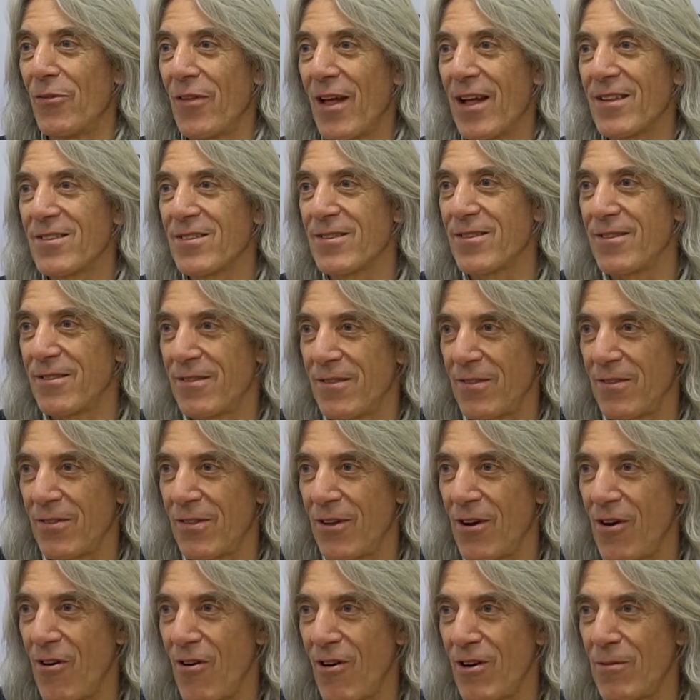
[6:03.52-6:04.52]
That's
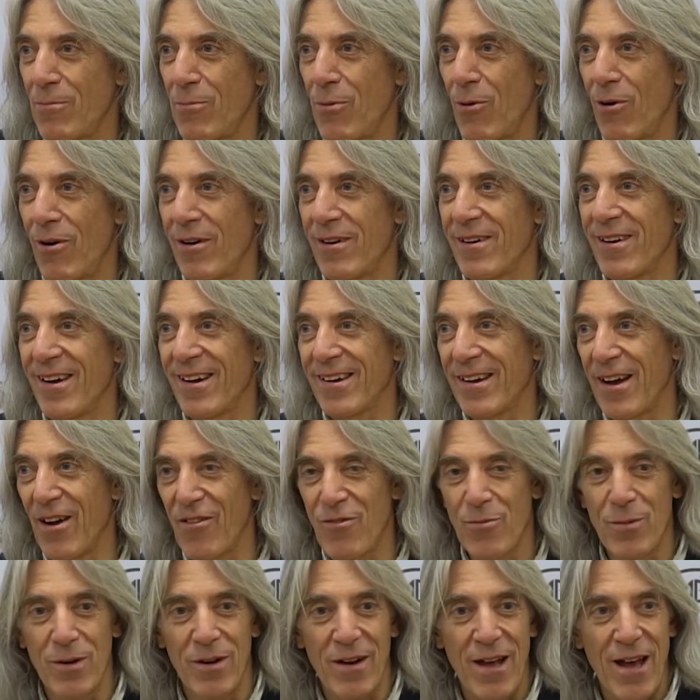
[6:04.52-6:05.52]
the hard part. A
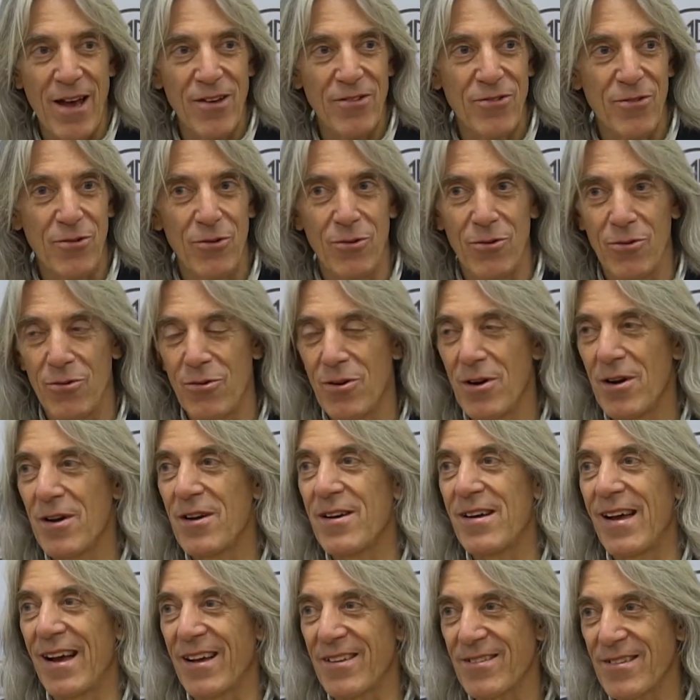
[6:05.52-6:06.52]
government has to
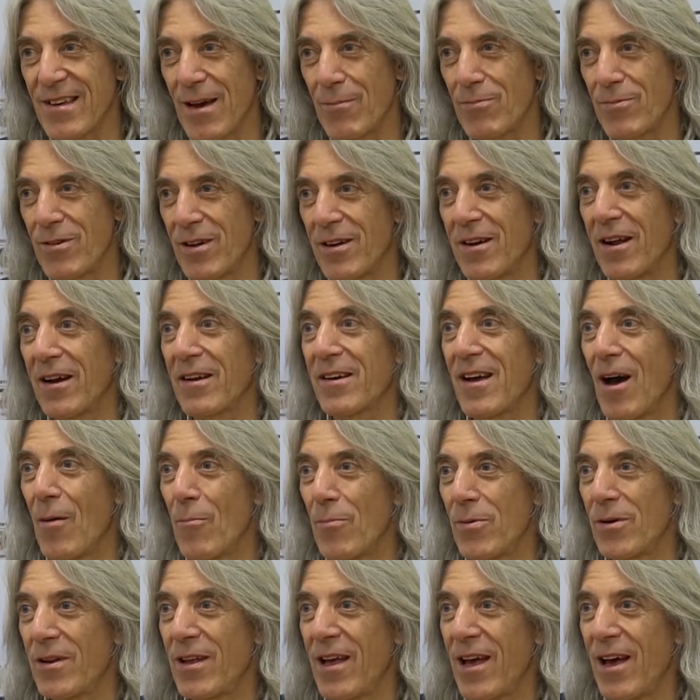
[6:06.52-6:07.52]
accept it. A
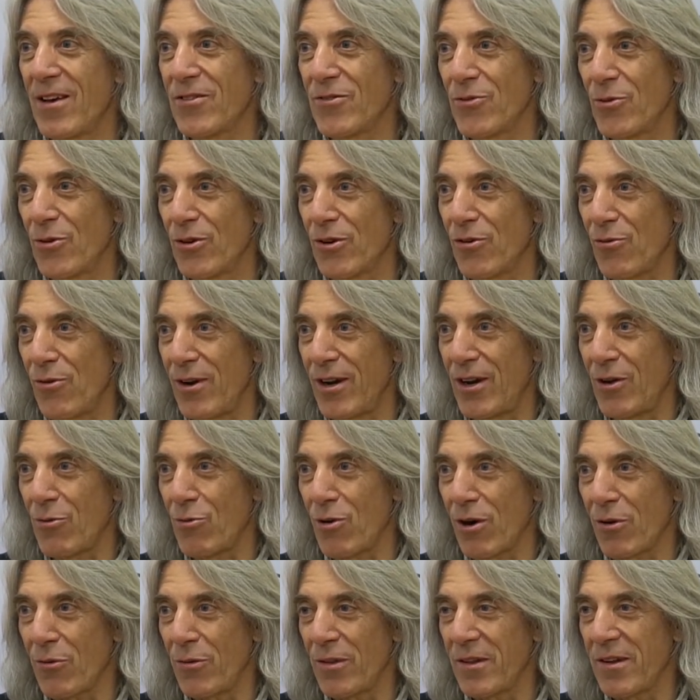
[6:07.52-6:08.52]
company has to agree to
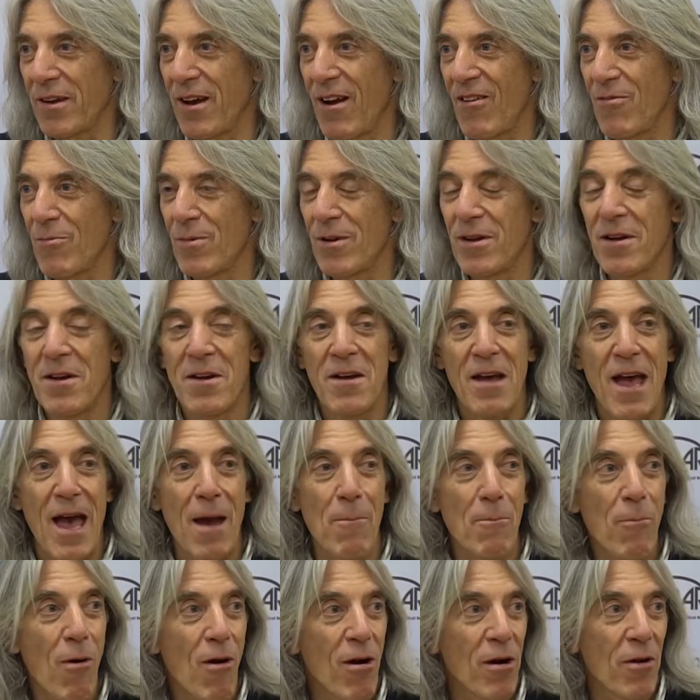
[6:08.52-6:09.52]
work with the government.
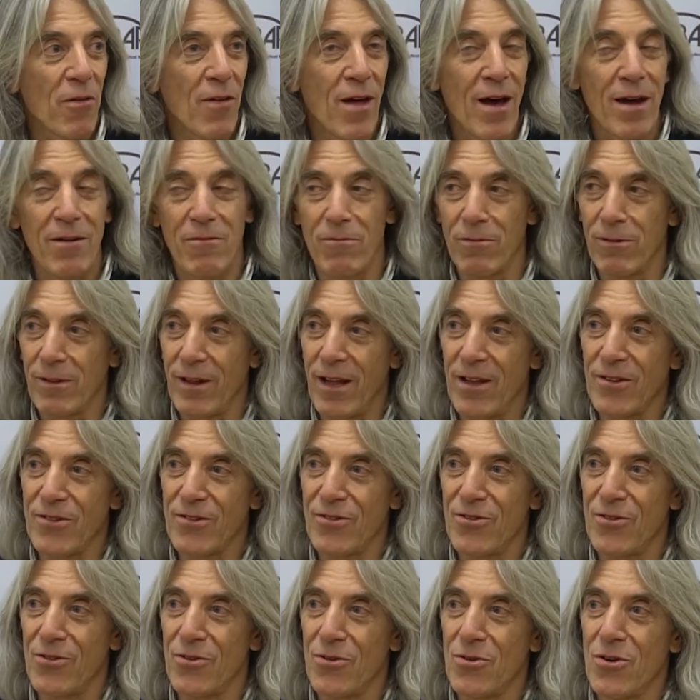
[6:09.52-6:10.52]
And part of that relates
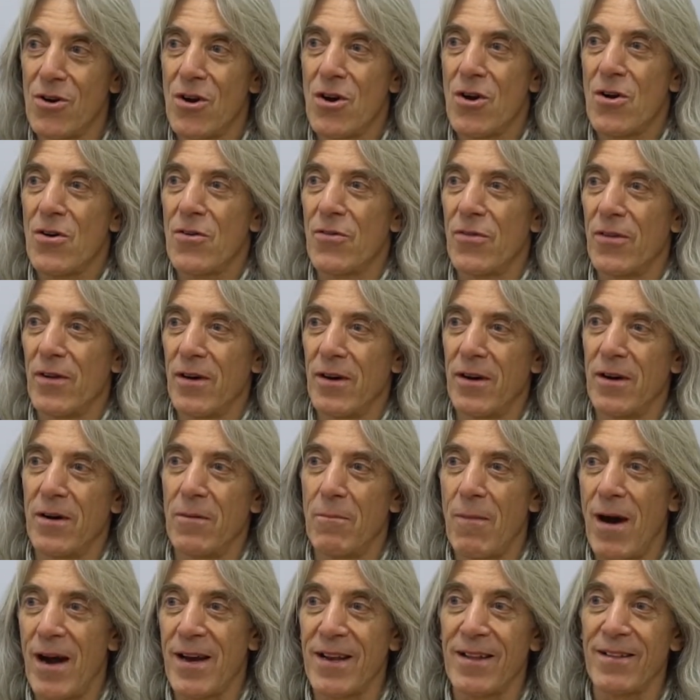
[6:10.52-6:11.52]
to the
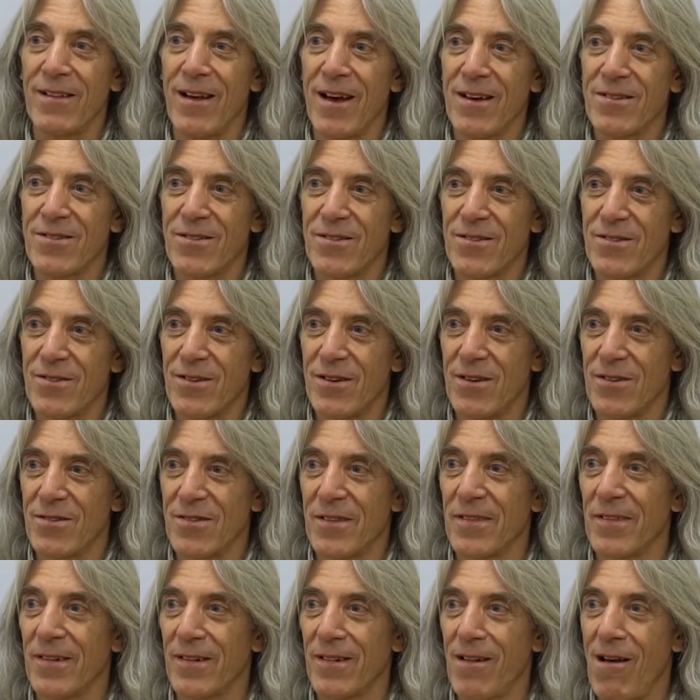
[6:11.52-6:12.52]
mining licenses
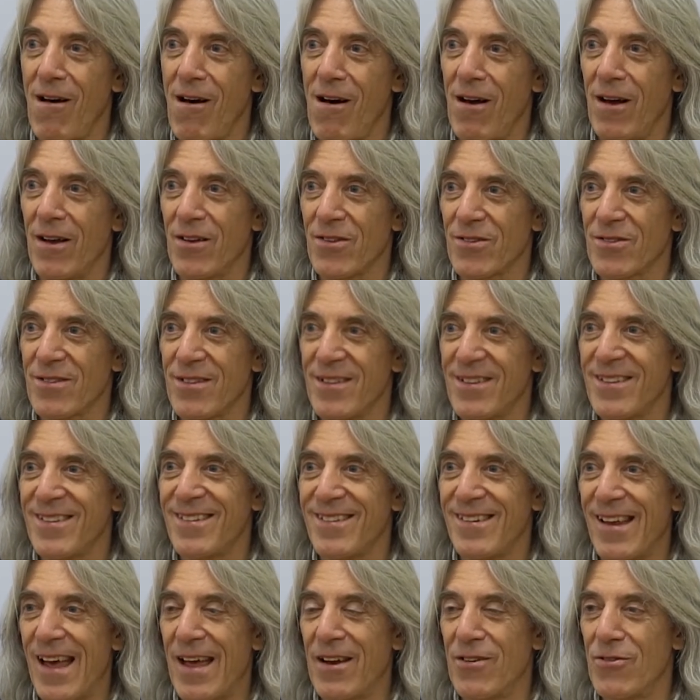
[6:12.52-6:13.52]
and the laws.
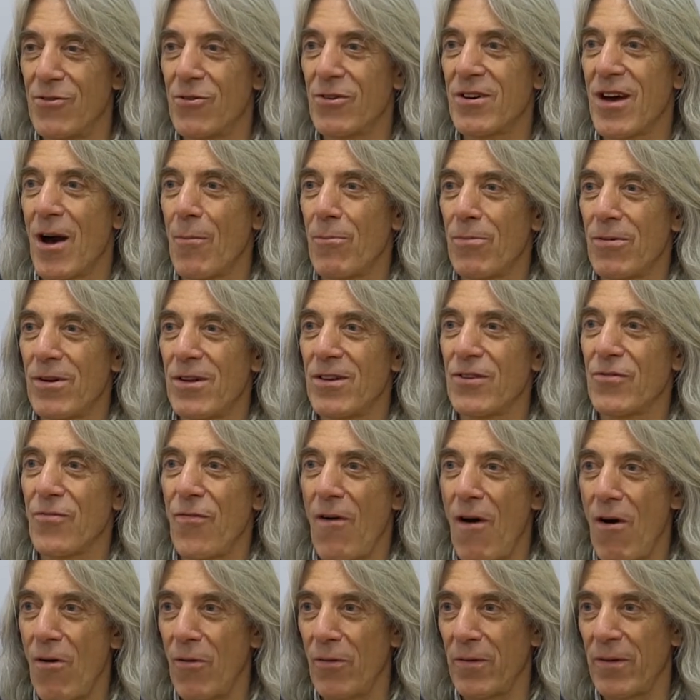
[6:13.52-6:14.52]
And do companies
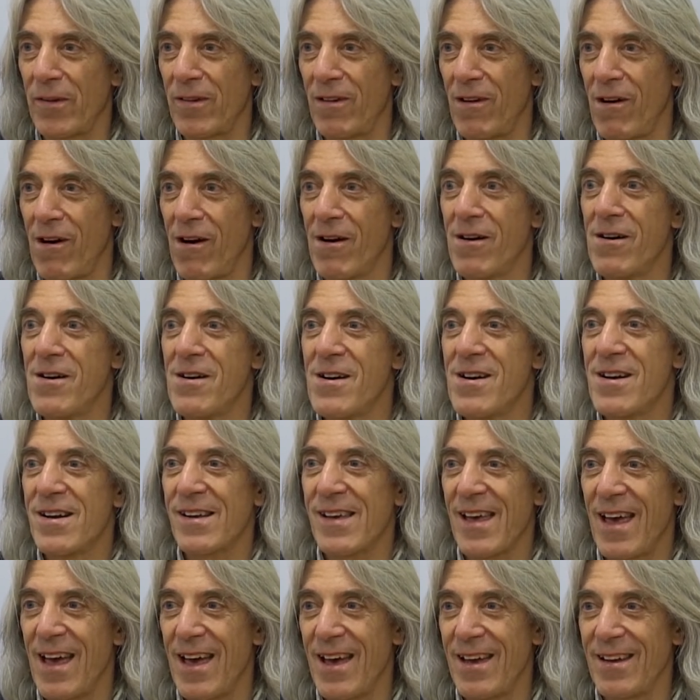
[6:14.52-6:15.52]
follow the law?
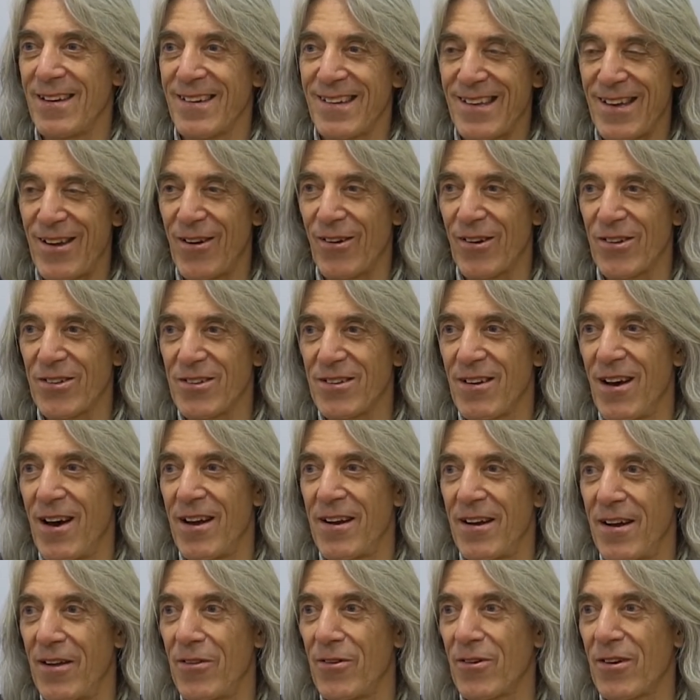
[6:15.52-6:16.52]
Can Kyrgyzstan
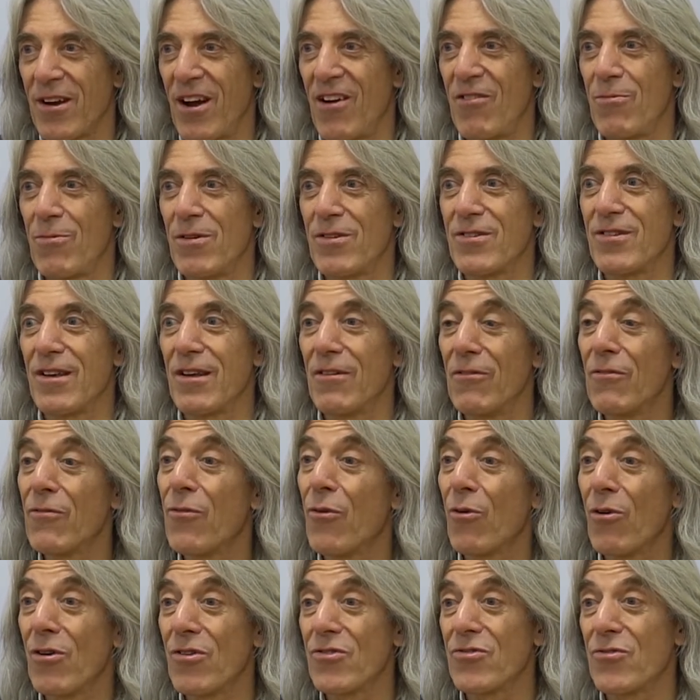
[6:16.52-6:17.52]
and other governments
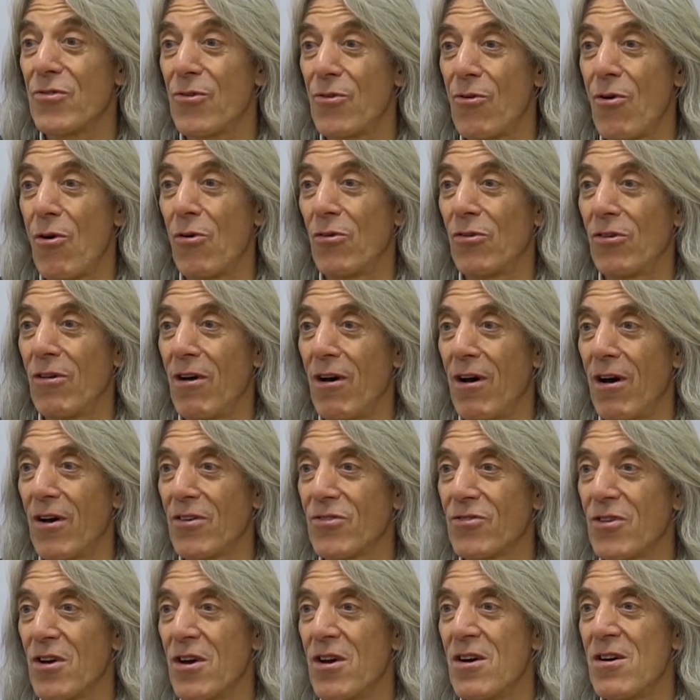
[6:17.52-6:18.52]
enforce their own
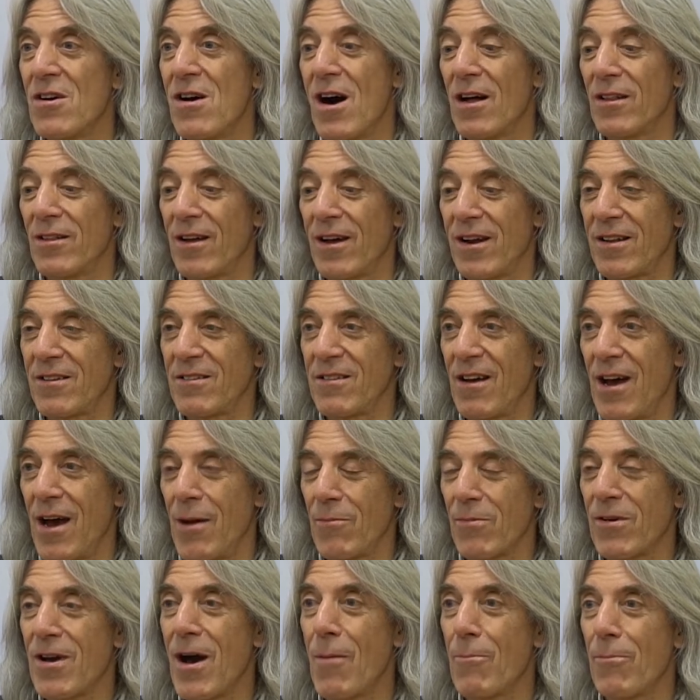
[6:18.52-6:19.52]
laws? A lot of
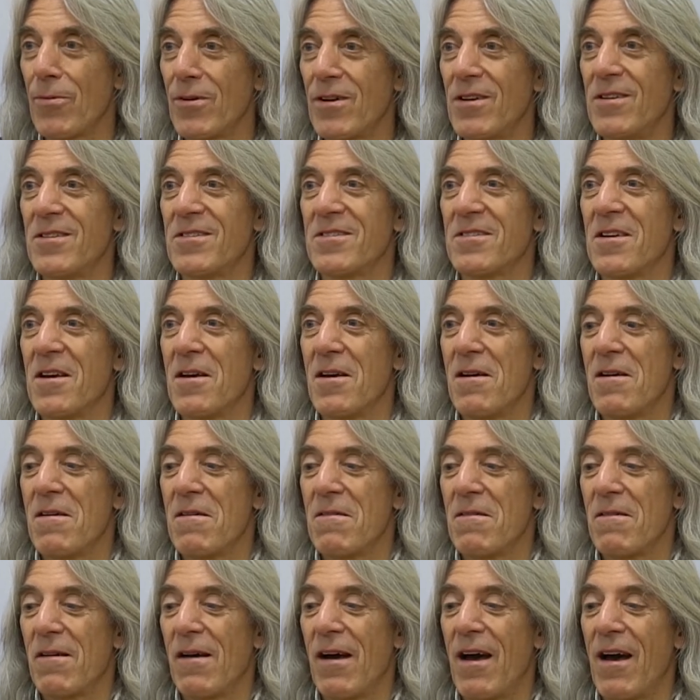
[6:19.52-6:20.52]
time, companies
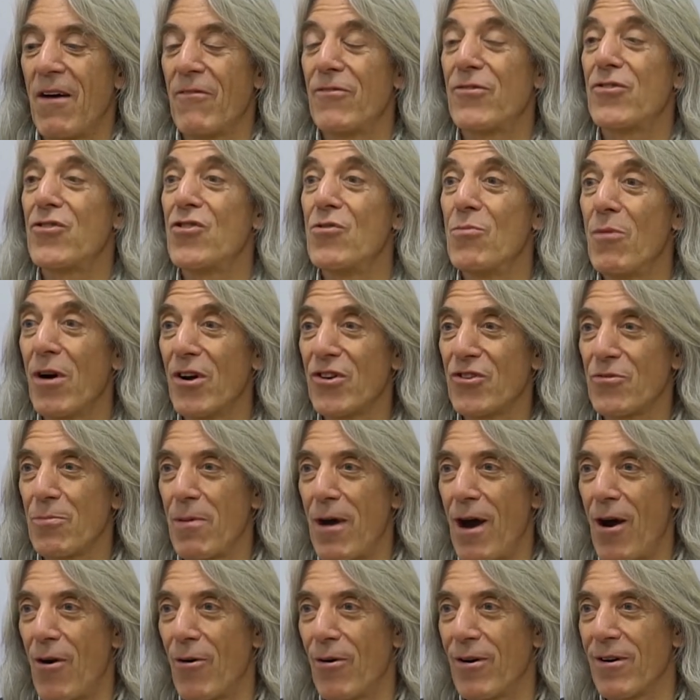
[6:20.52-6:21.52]
have too much
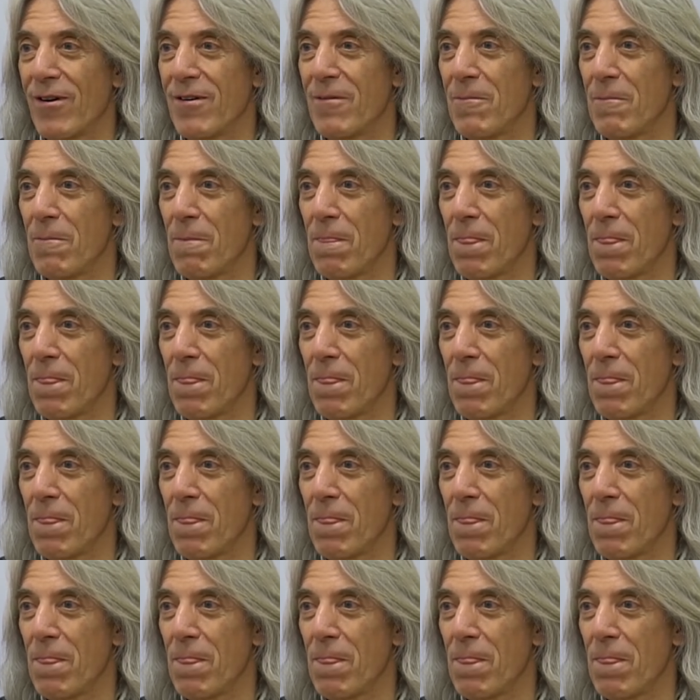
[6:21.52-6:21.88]
power.